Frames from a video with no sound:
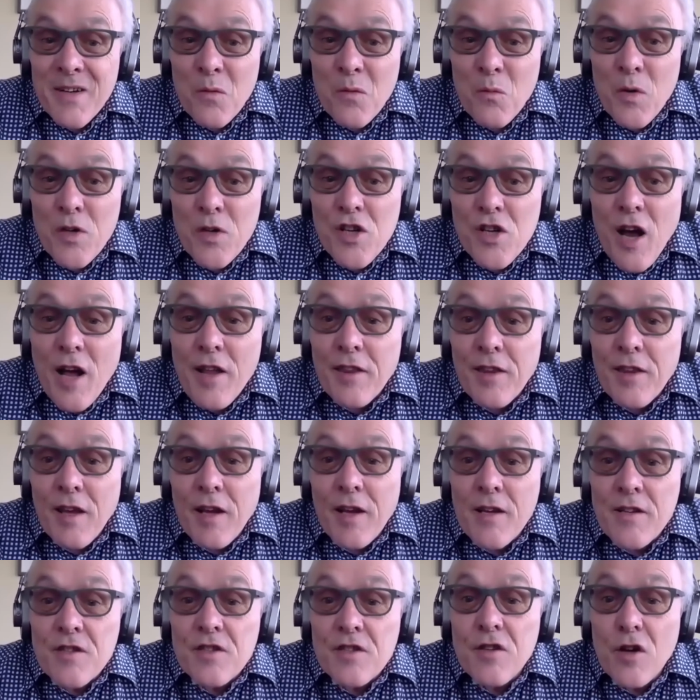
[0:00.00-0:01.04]
which I think
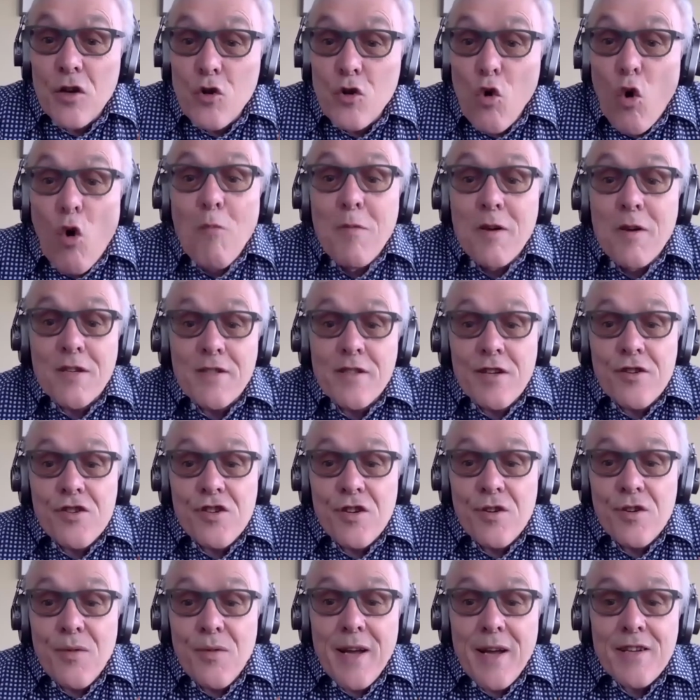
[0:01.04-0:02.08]
is an enormous
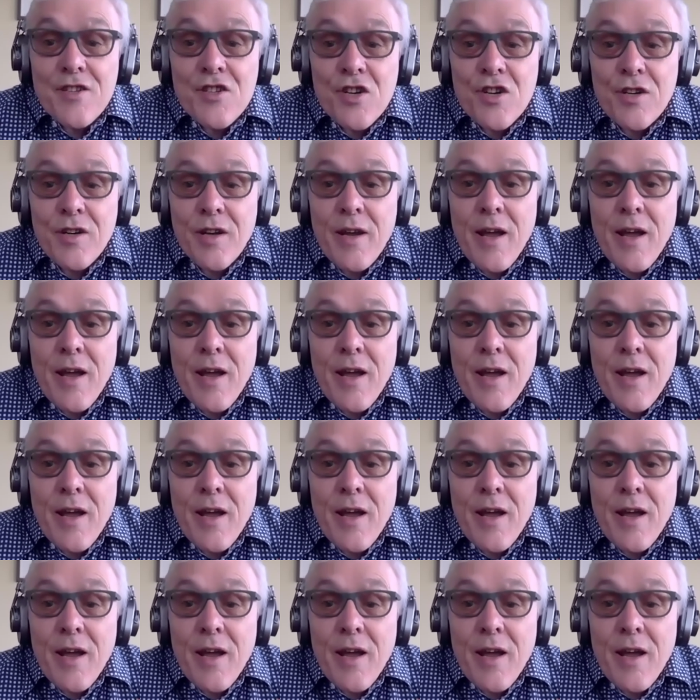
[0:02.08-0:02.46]
issue, actually.